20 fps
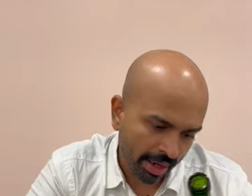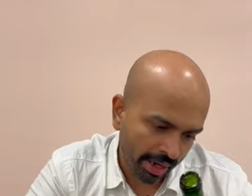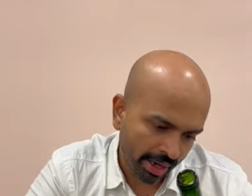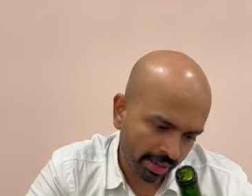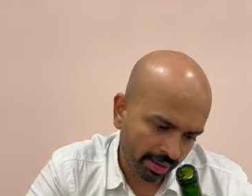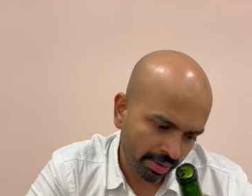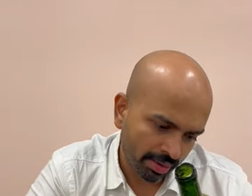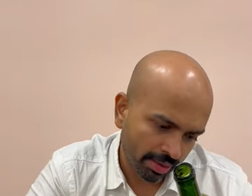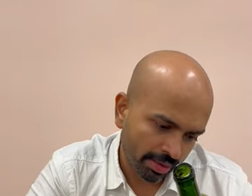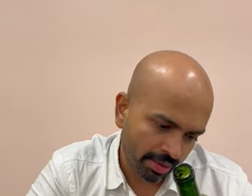
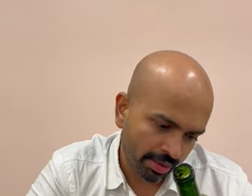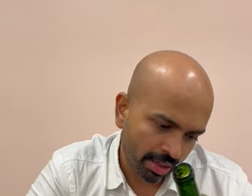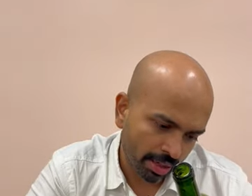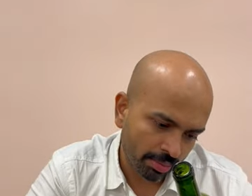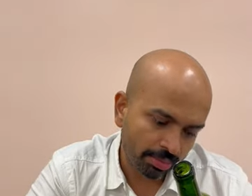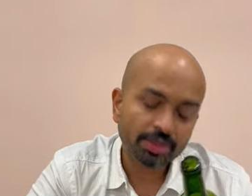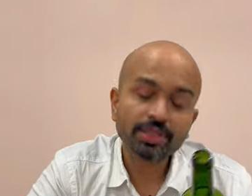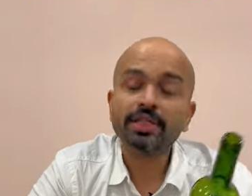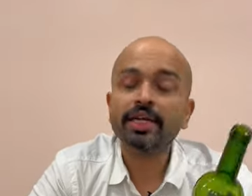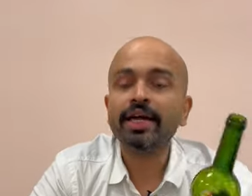And this
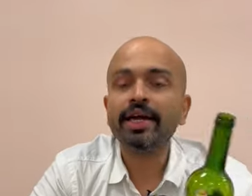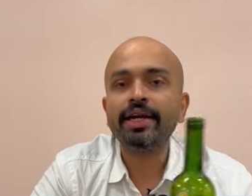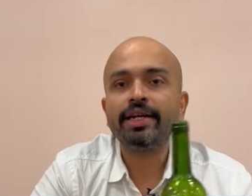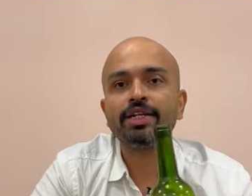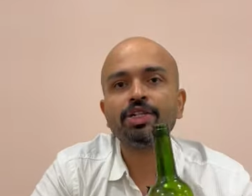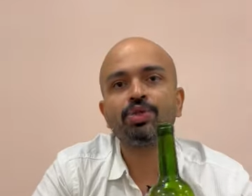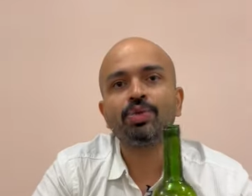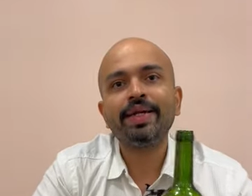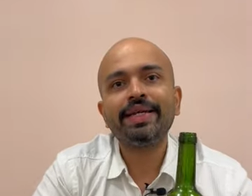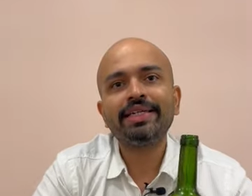comes
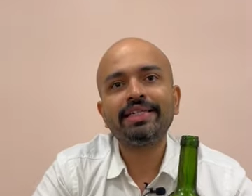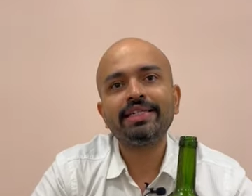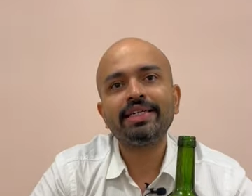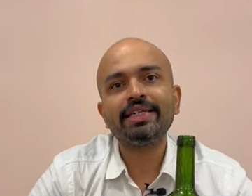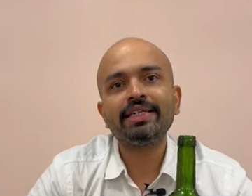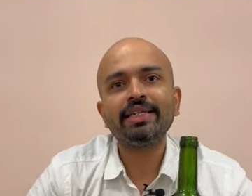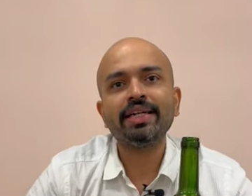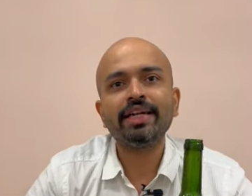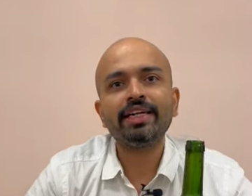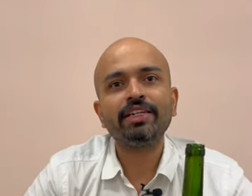at
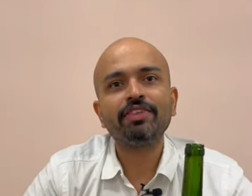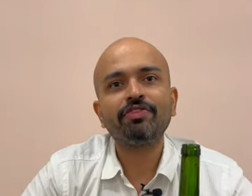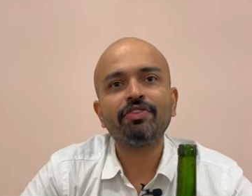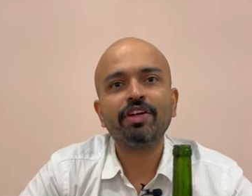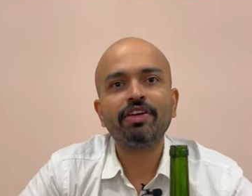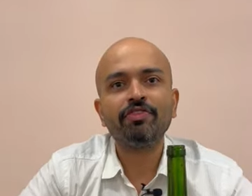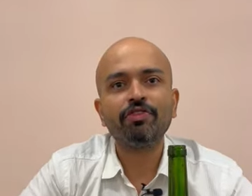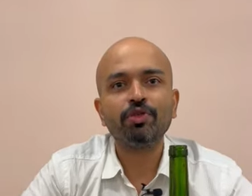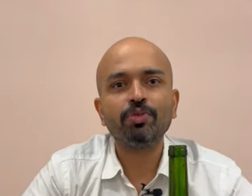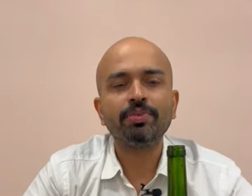
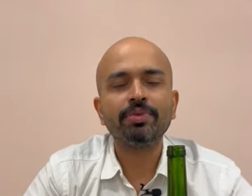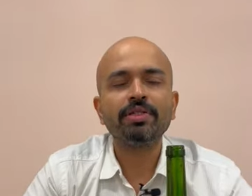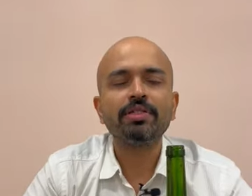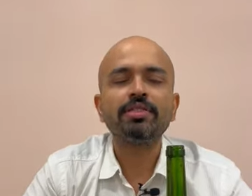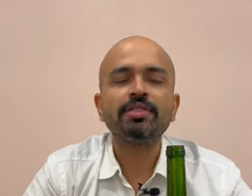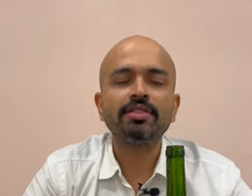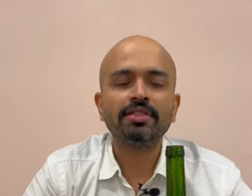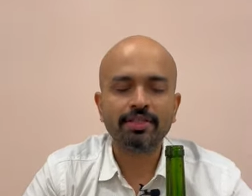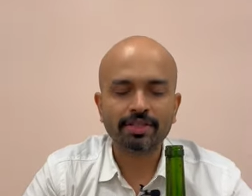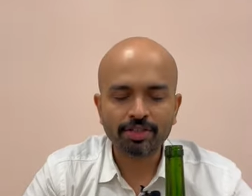28.95
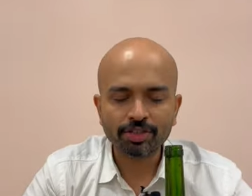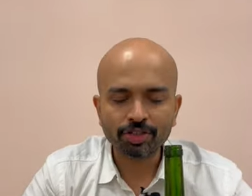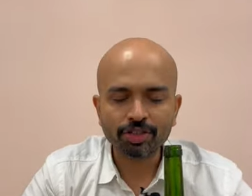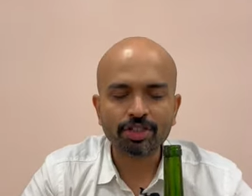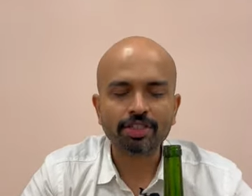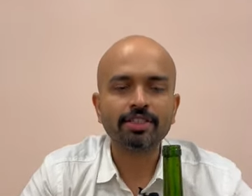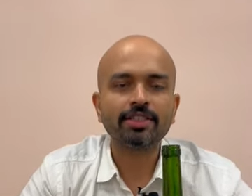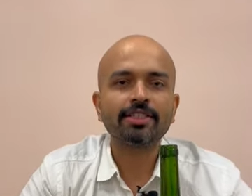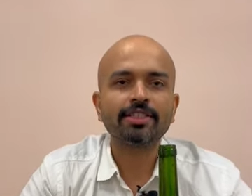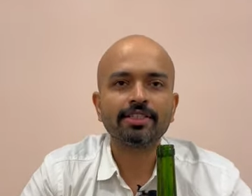rupees.
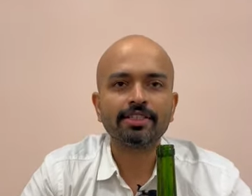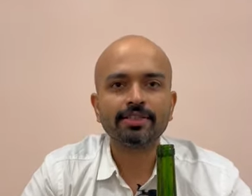Cheers.